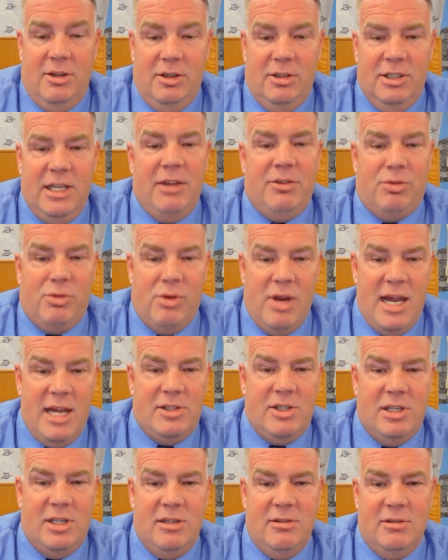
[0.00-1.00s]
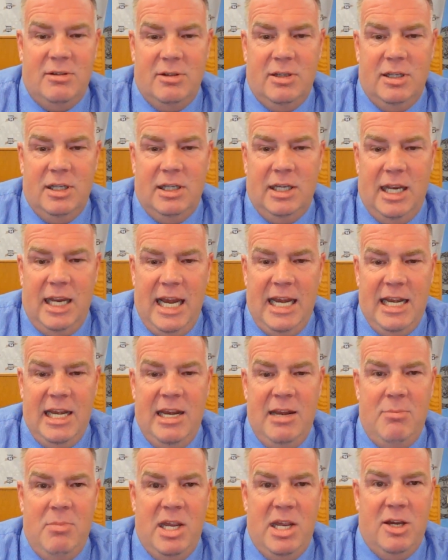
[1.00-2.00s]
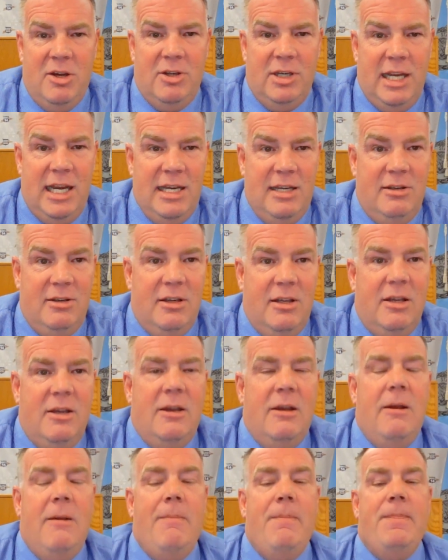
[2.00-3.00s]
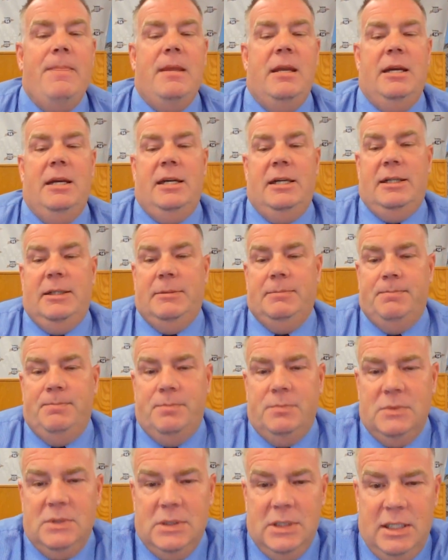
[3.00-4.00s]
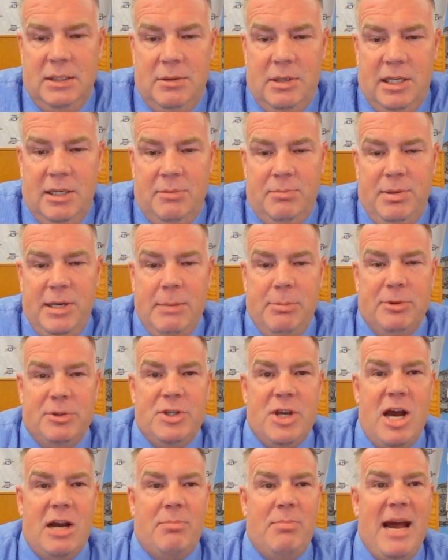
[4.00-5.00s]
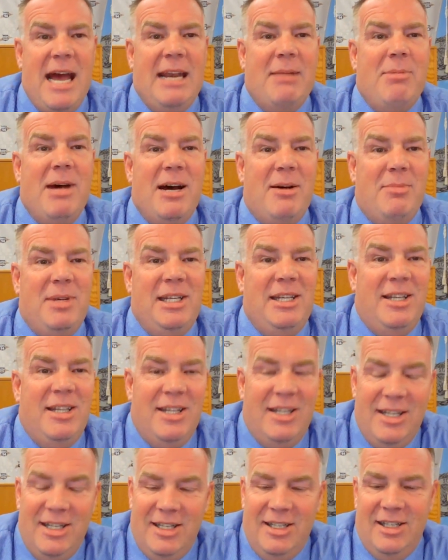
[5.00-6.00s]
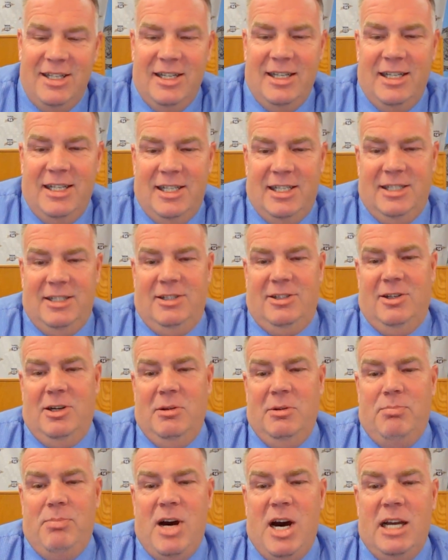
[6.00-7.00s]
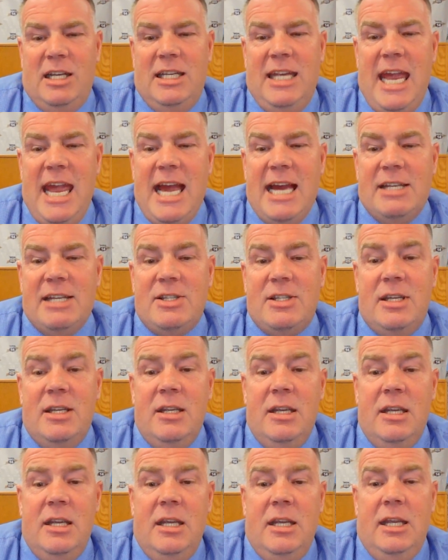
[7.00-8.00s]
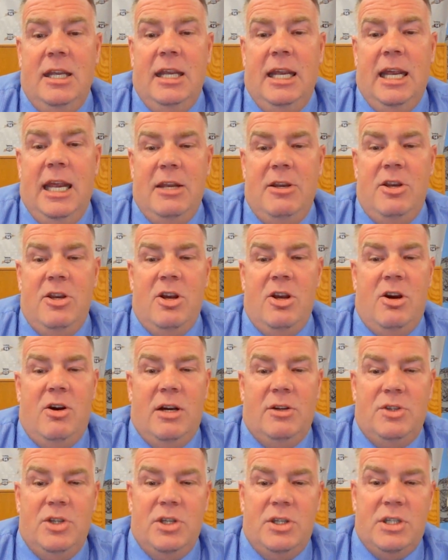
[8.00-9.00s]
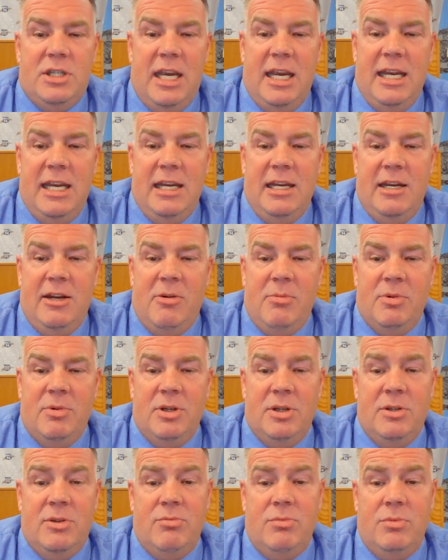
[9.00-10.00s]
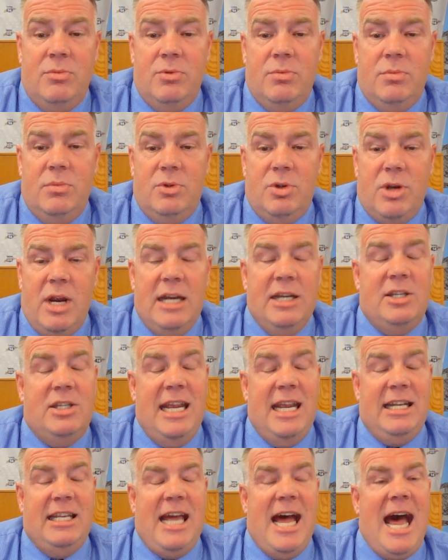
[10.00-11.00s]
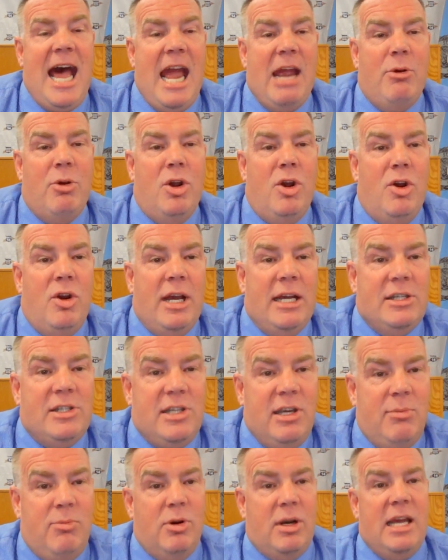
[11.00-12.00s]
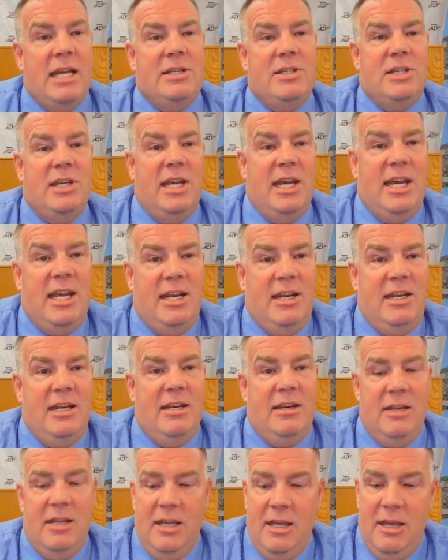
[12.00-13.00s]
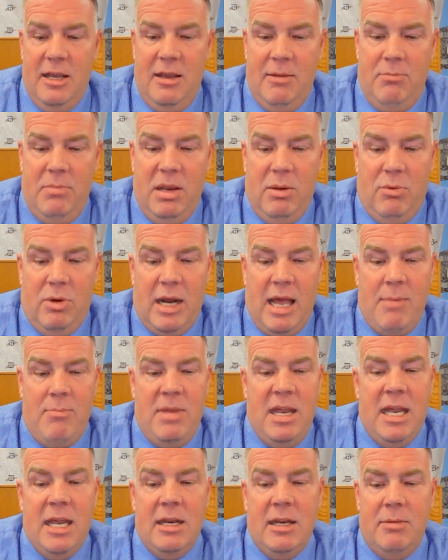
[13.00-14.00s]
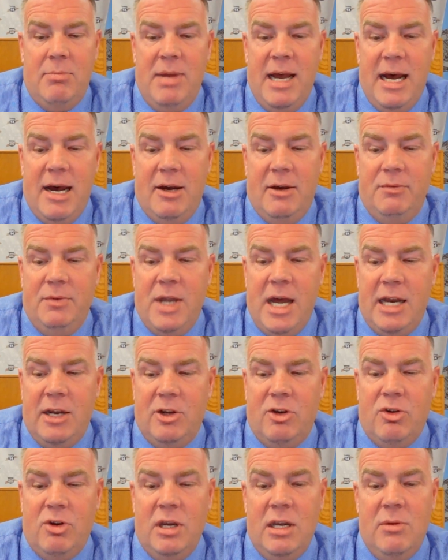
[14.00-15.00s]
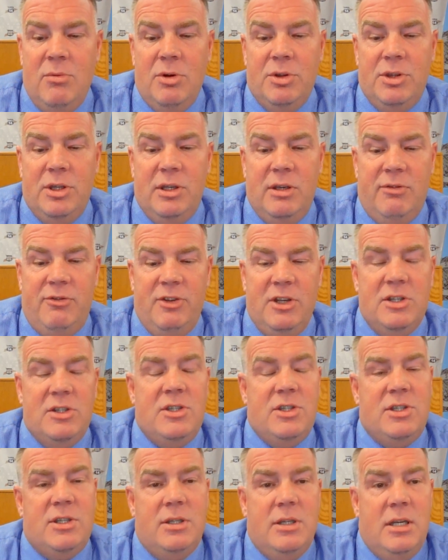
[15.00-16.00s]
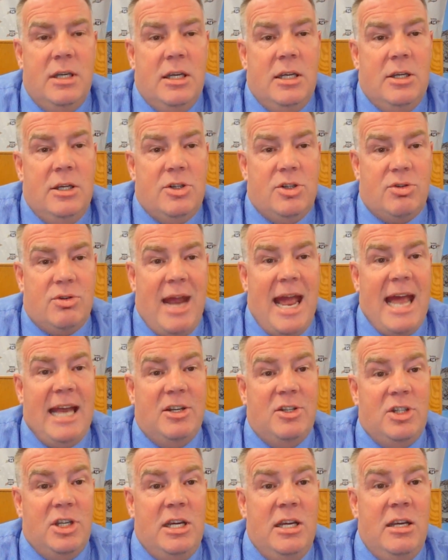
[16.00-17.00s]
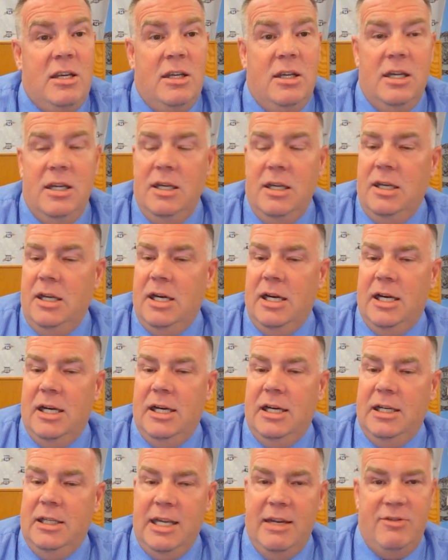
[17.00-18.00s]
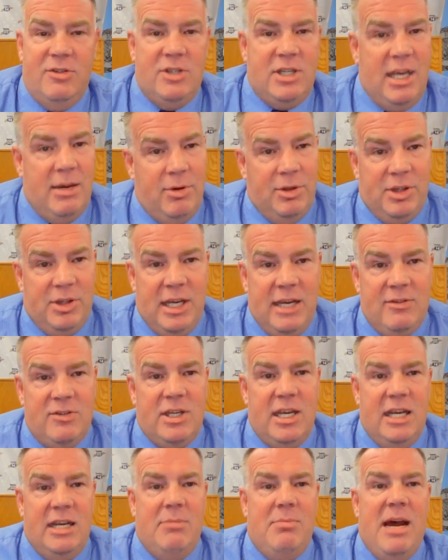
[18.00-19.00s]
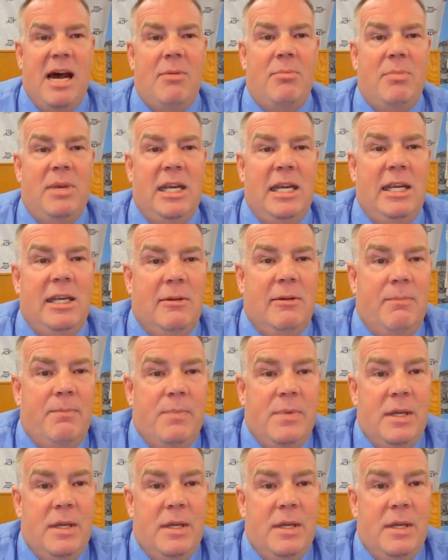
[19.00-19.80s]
death threats, and hate email and hate and people talk bad about me on podcast. And I'll just say, I'm going to try to take the high road. I said what I said and meant what I meant about not agreeing with the defense strategy, and they've said what they've said about me, and